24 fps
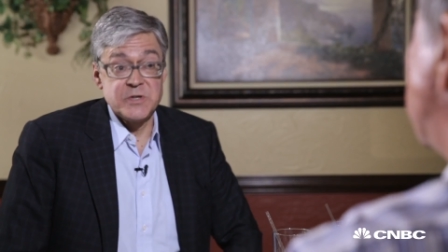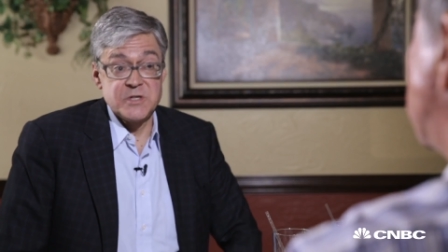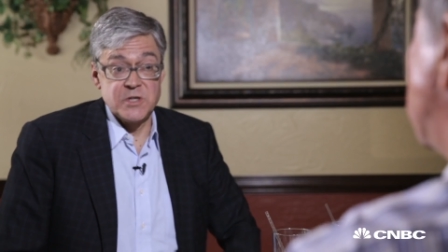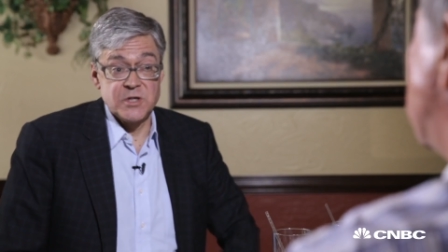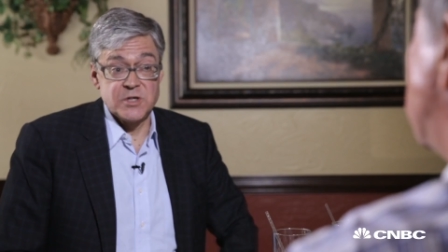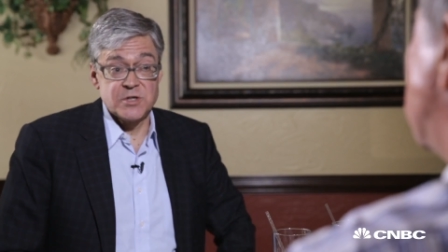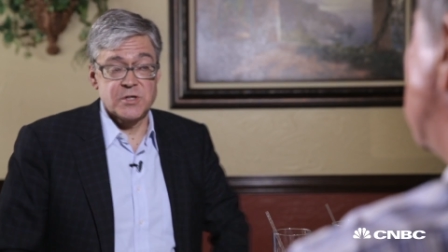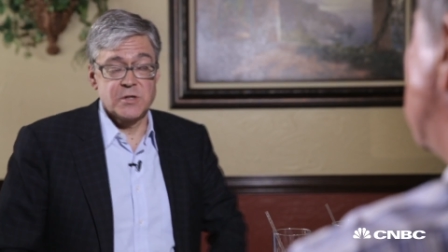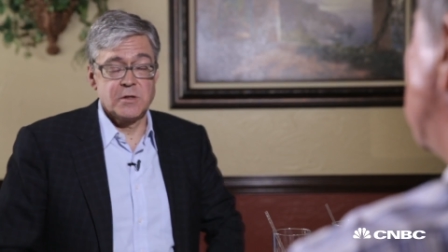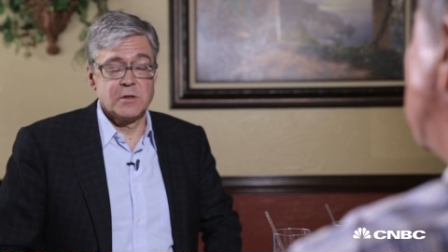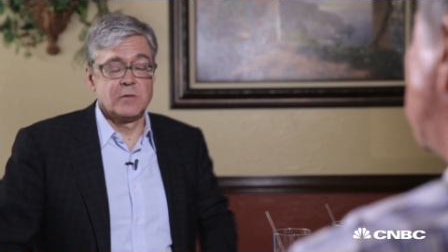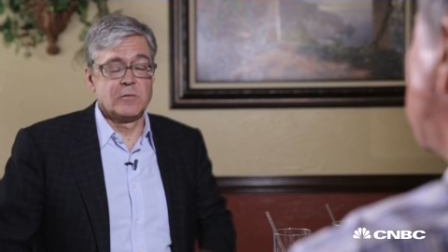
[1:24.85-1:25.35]

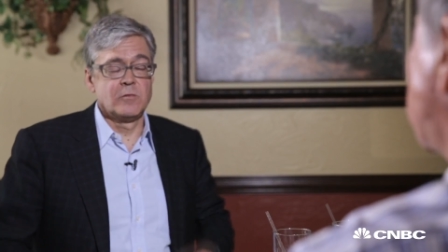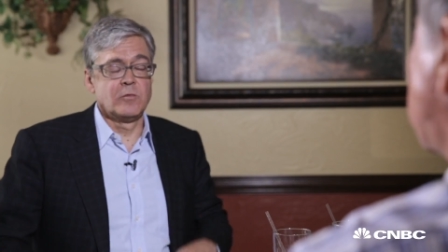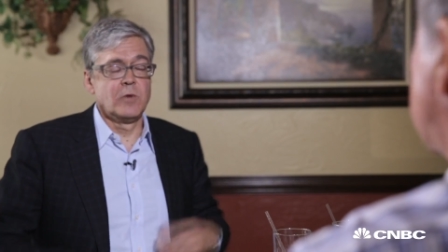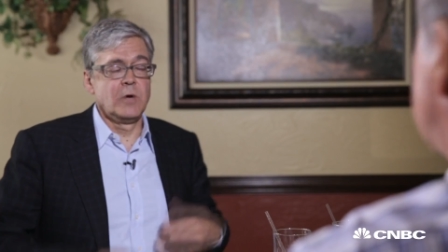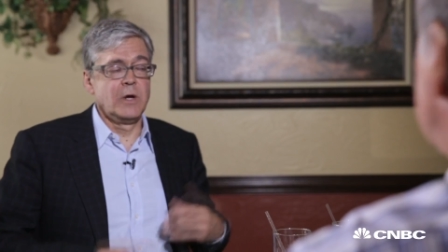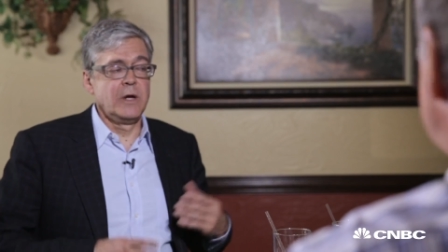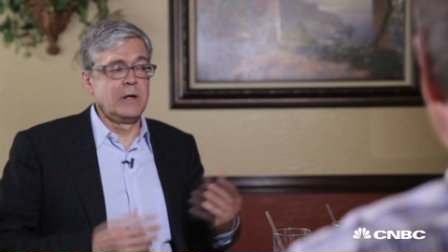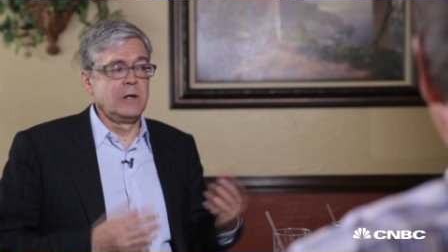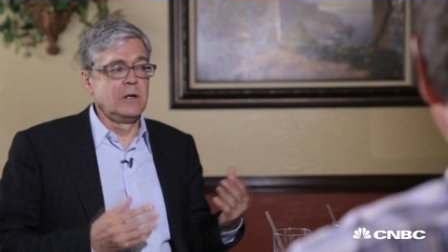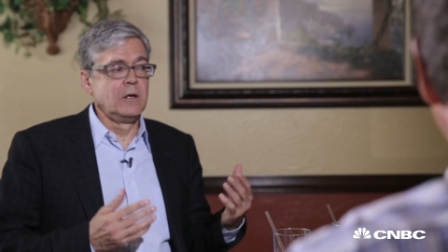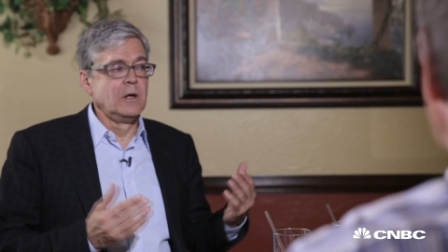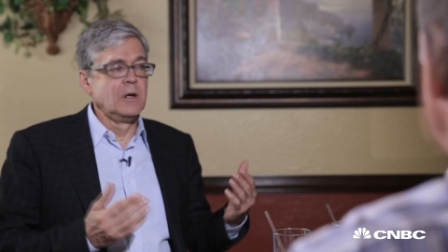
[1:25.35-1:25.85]
position
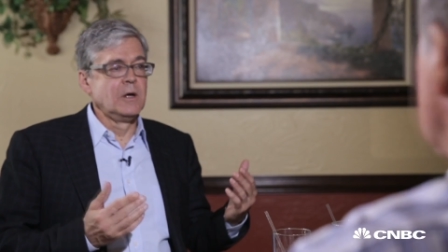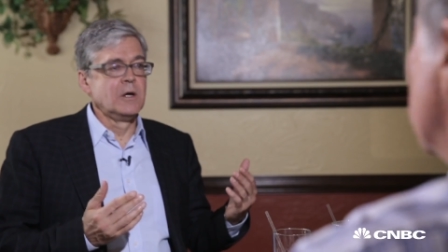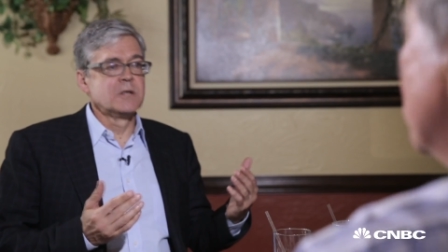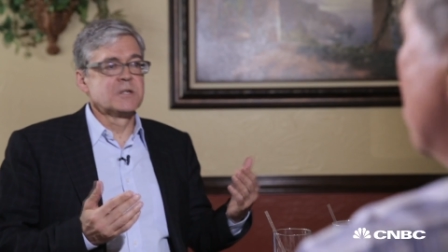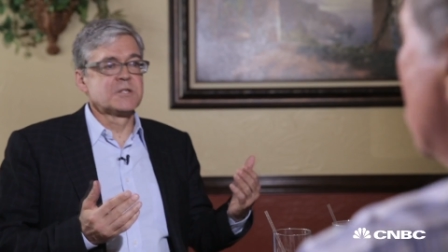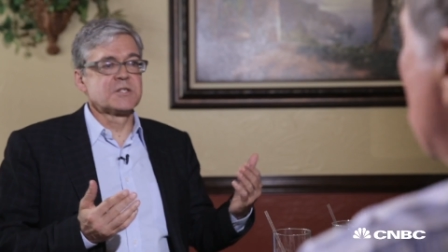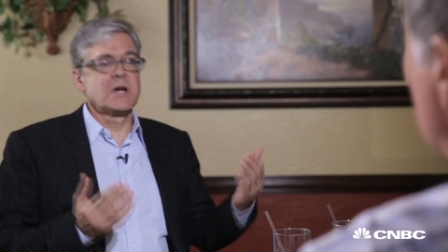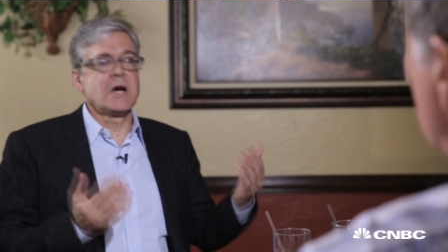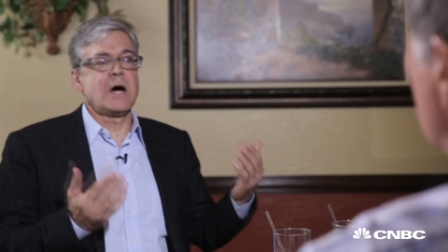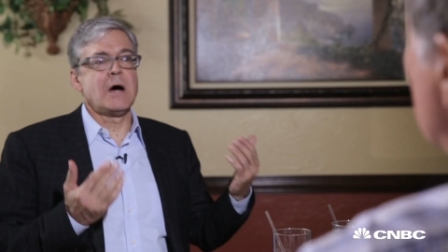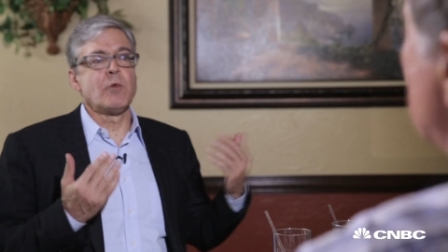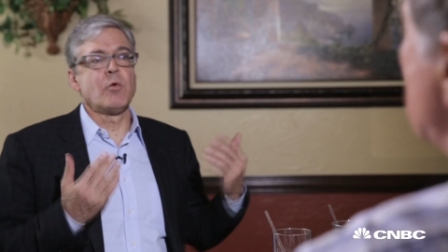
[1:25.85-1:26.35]
when
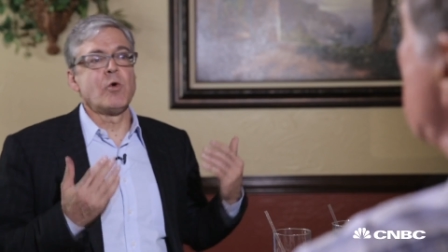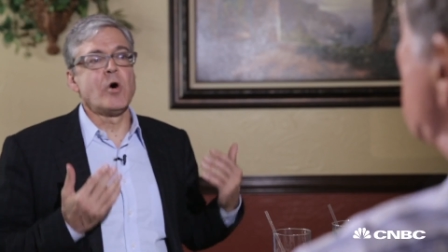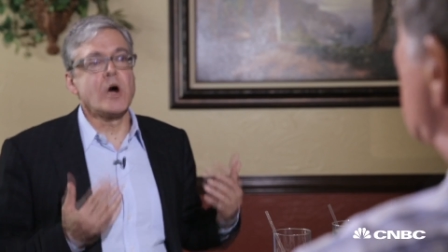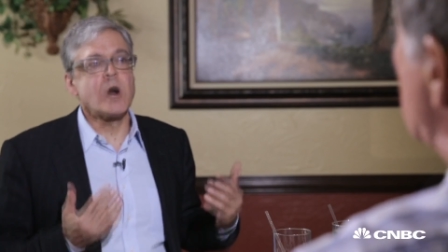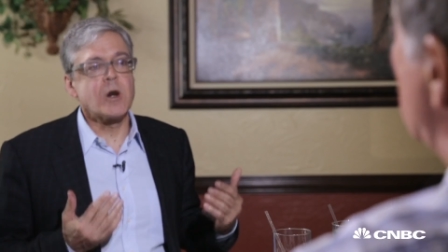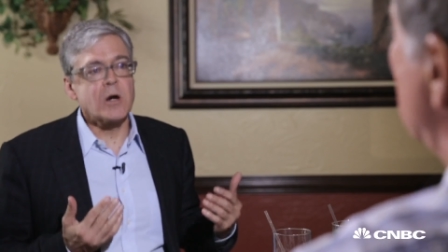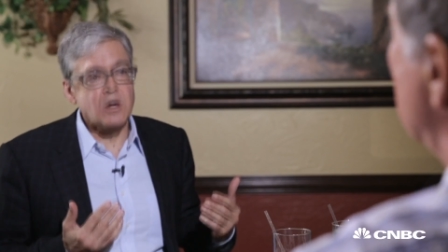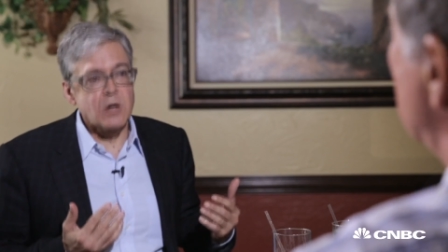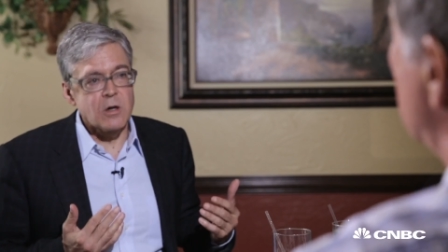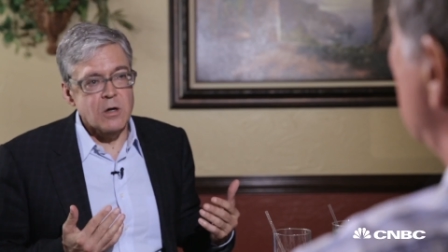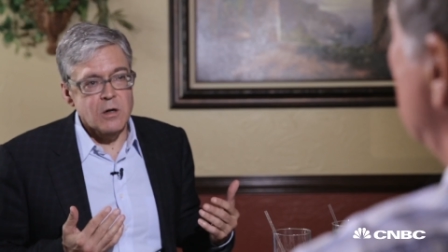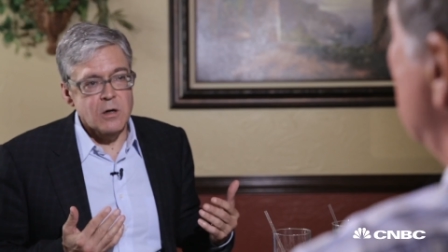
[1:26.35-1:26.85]
Scott
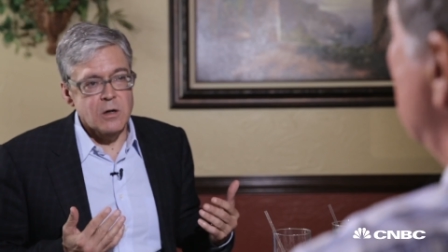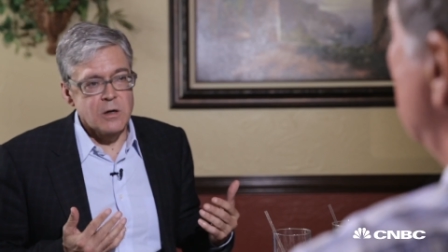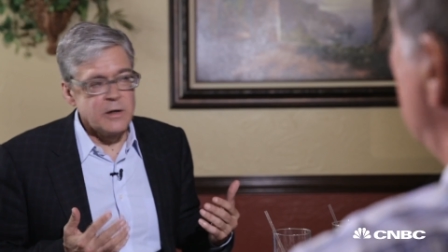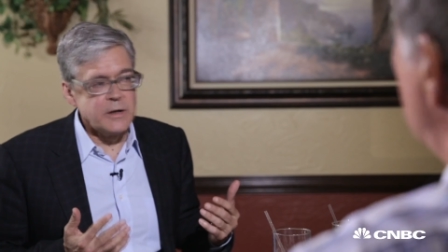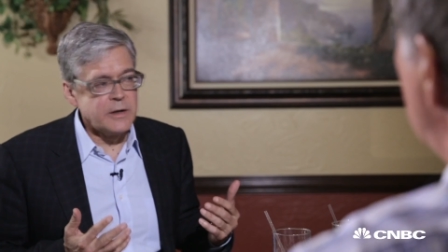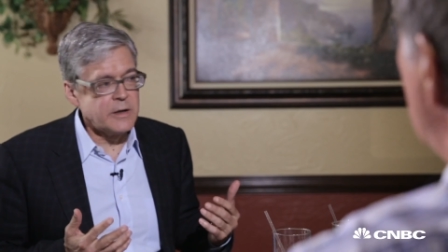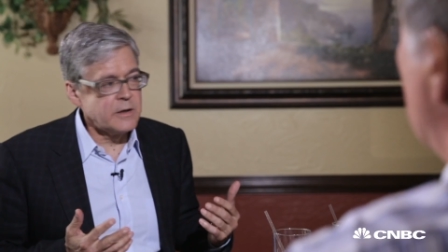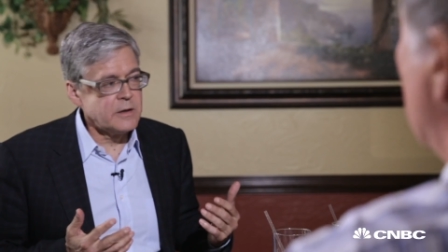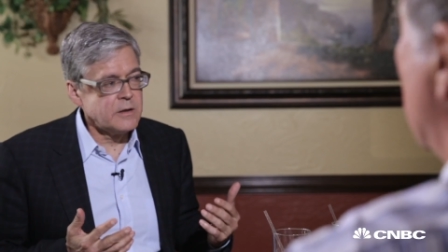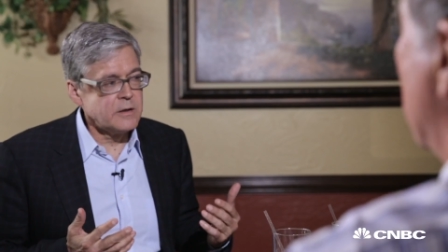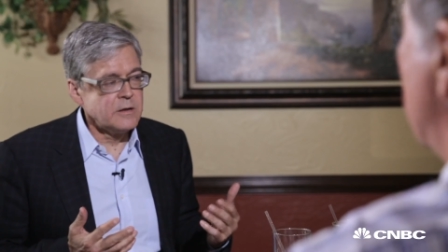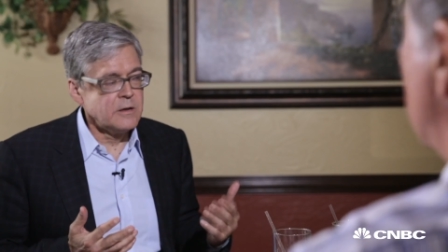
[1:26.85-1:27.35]
Walker
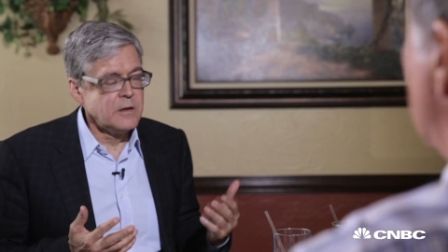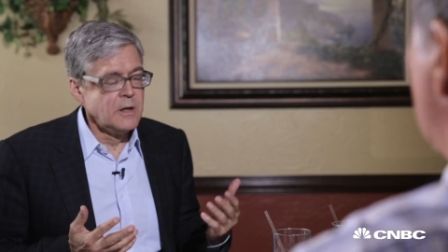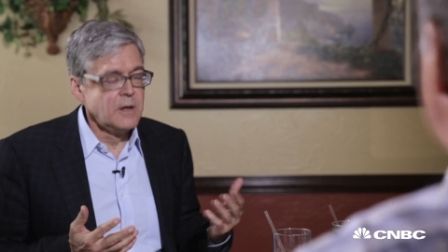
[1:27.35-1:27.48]
in a